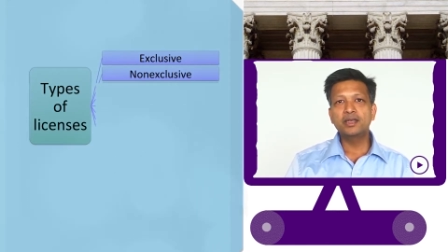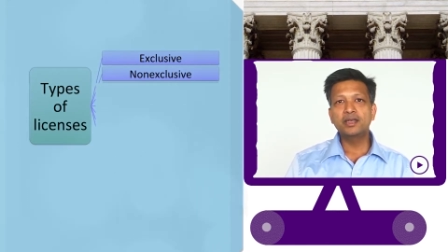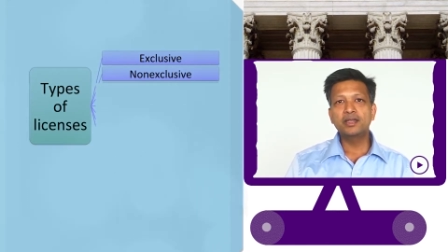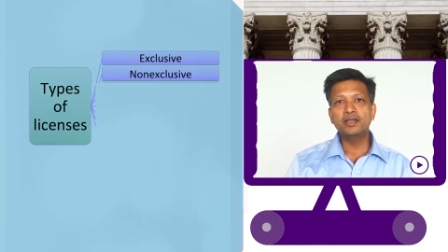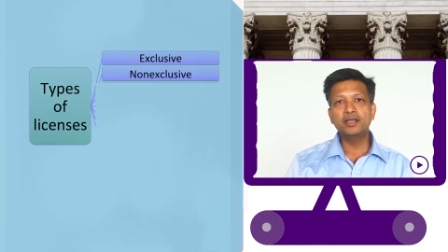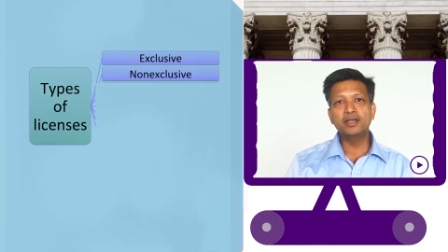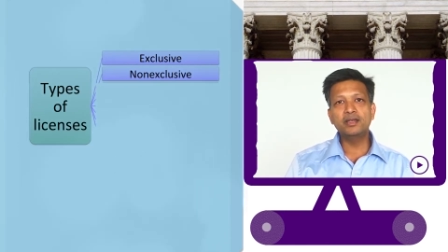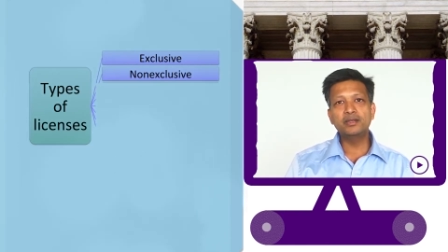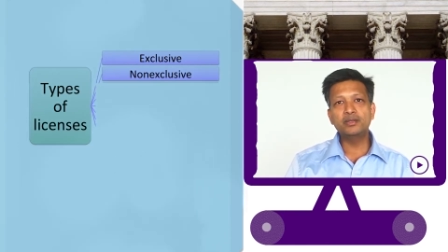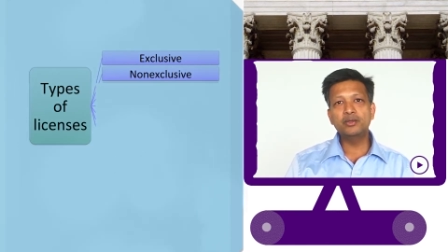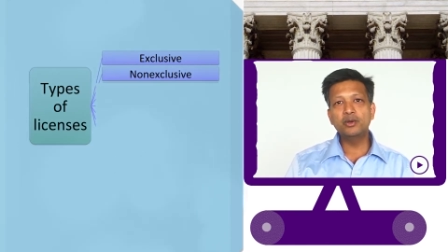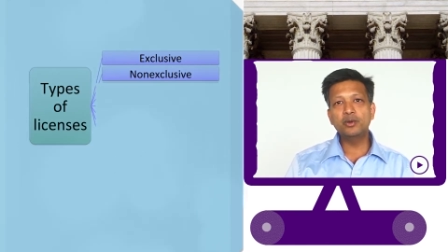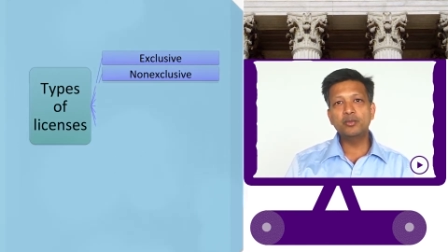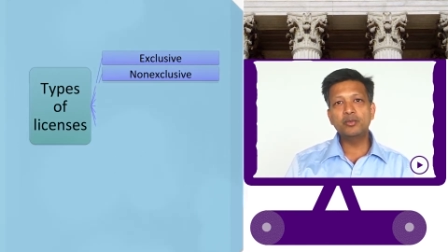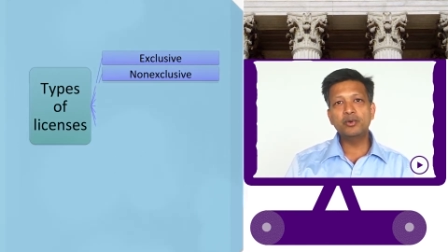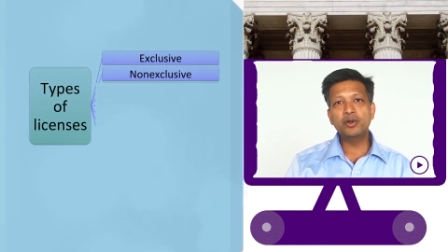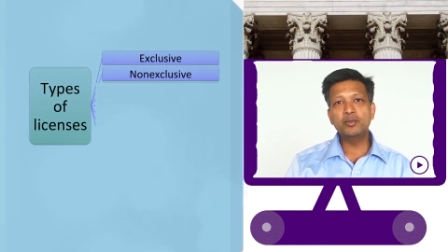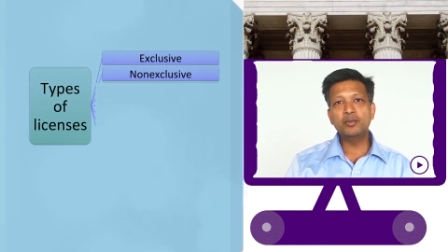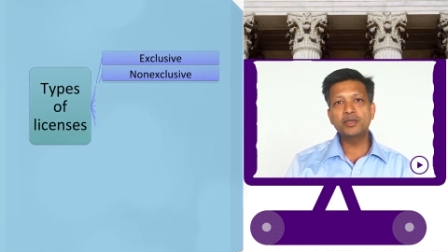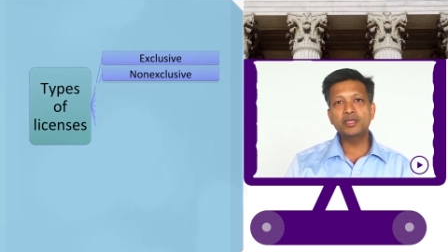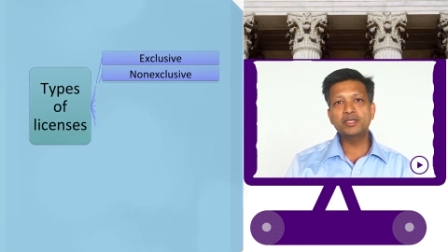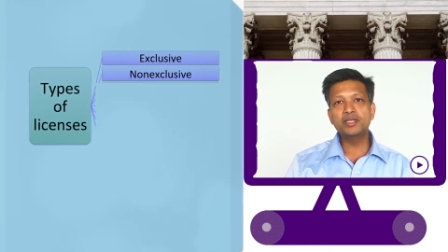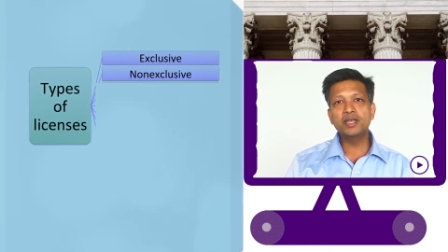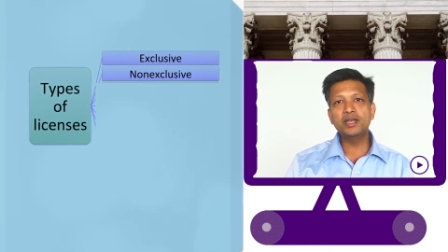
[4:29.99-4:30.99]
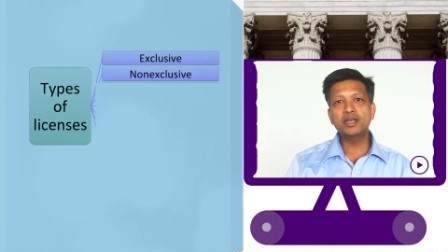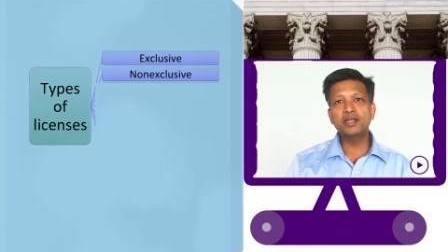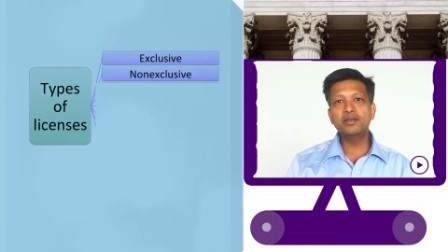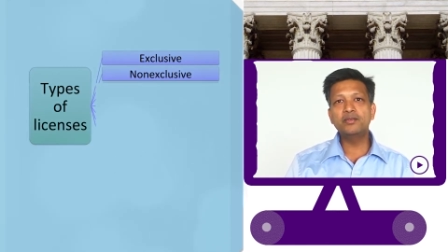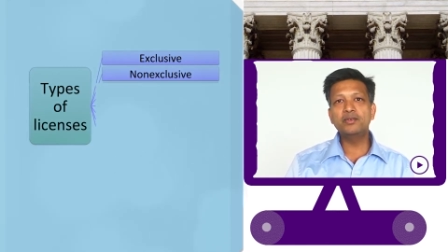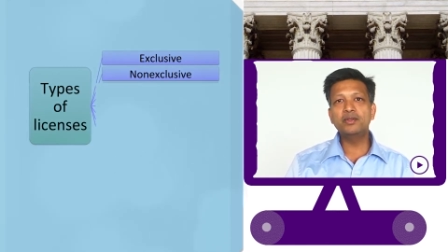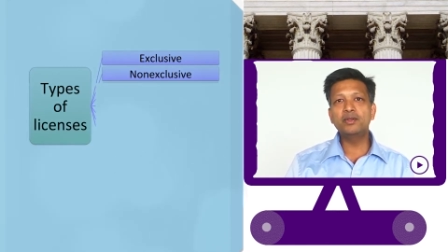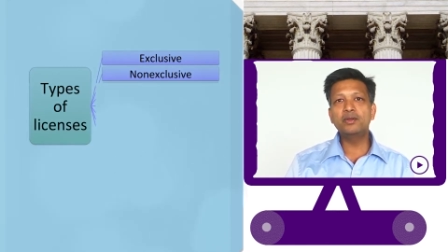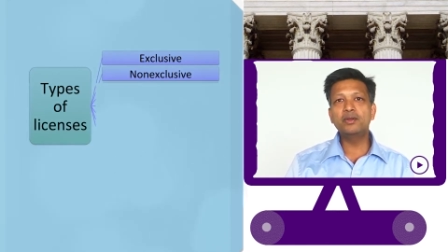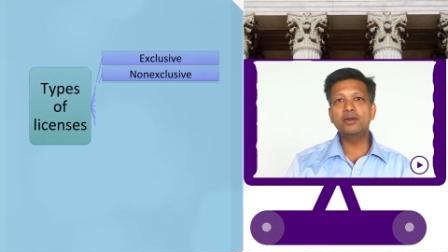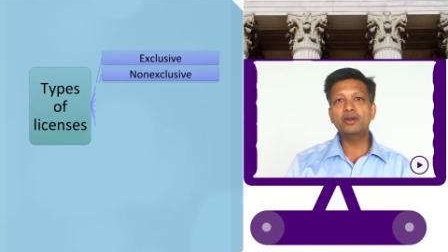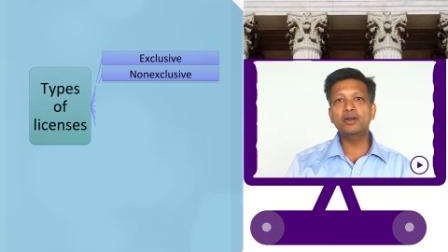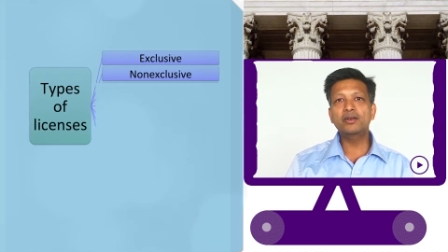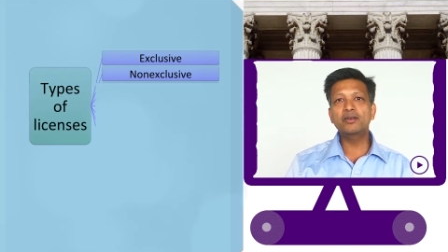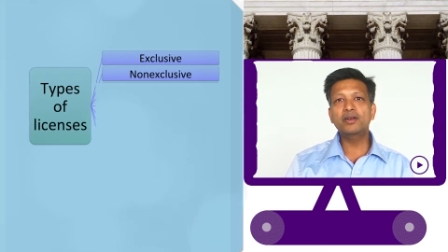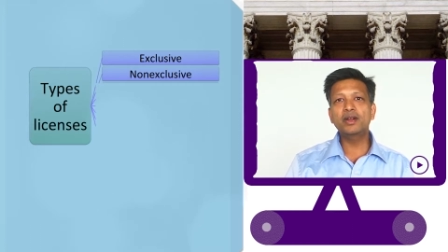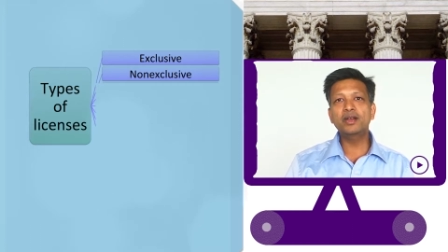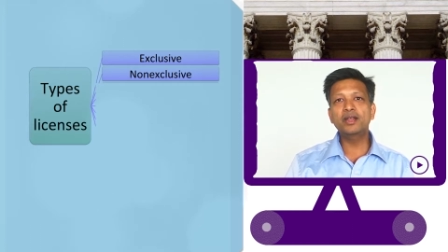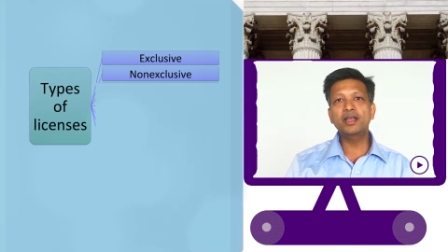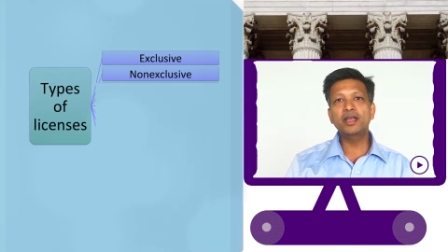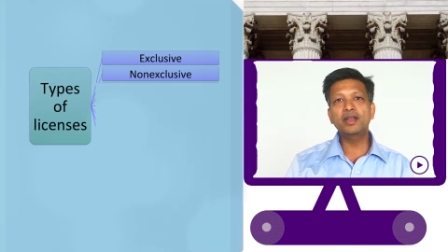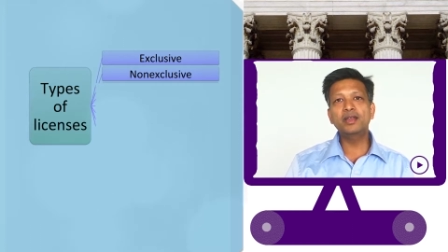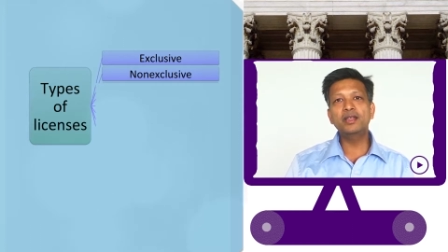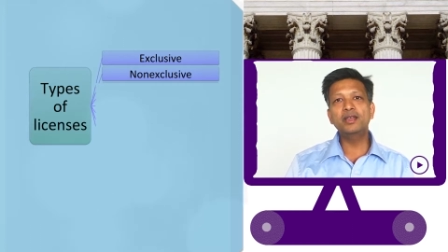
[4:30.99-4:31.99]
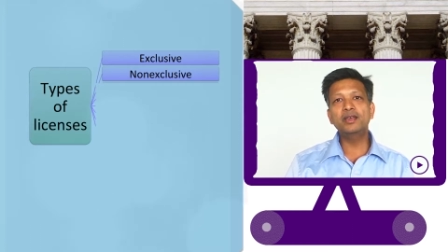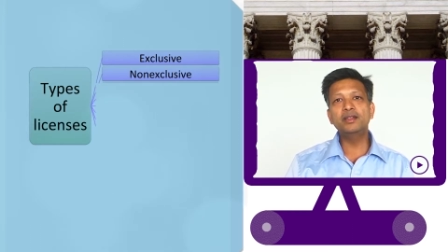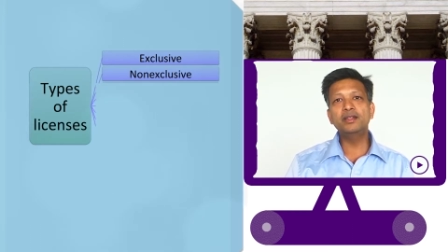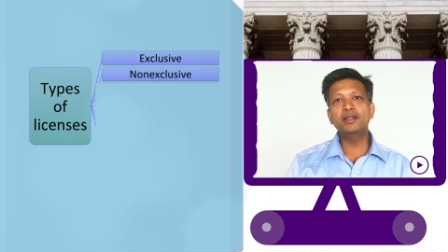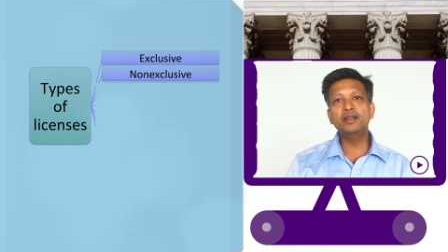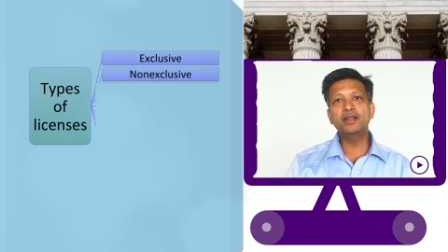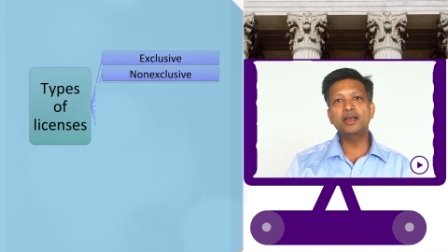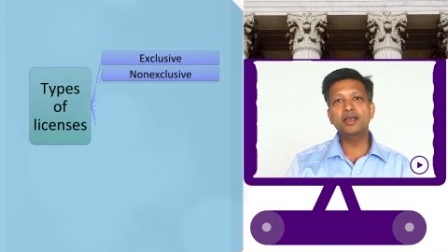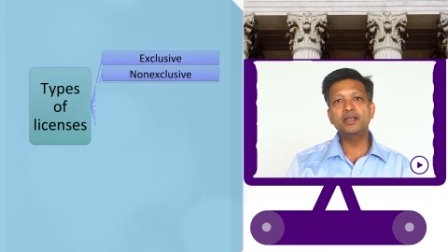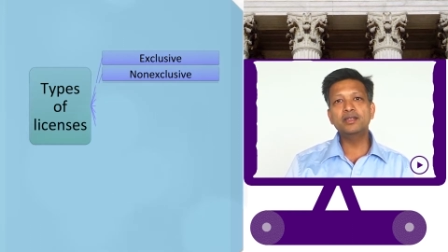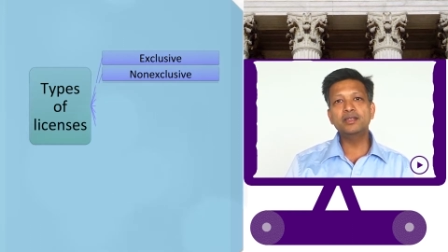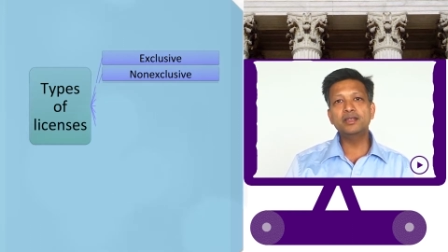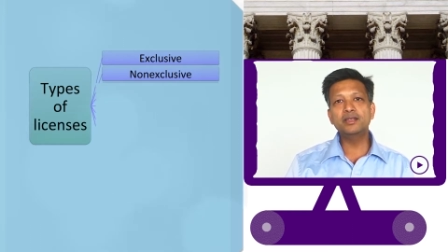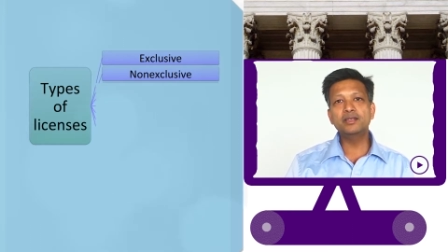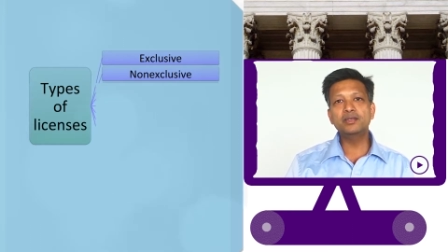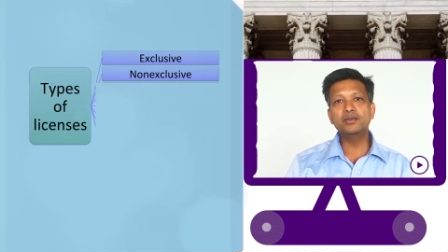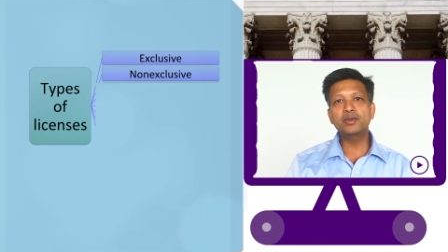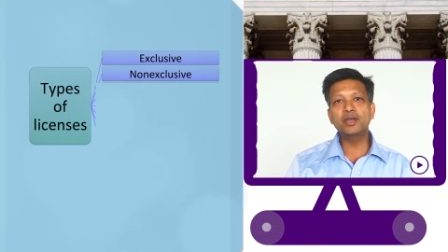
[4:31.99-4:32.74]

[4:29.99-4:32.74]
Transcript: There is no promise that he will not grant any other license